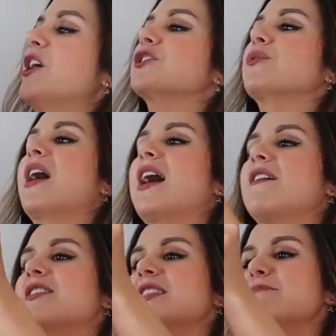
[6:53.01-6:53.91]
I also
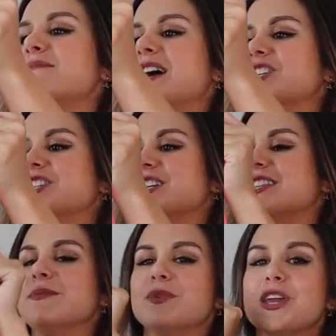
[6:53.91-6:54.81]
have the mesh
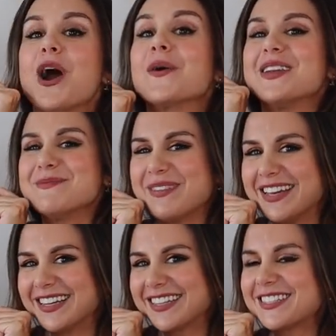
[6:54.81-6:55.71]
in the peony
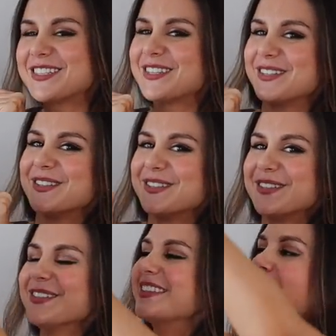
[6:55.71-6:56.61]
pink
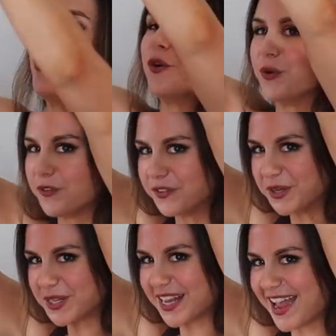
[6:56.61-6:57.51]
too. The whole
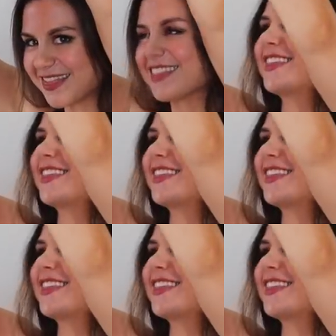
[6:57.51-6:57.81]
full-length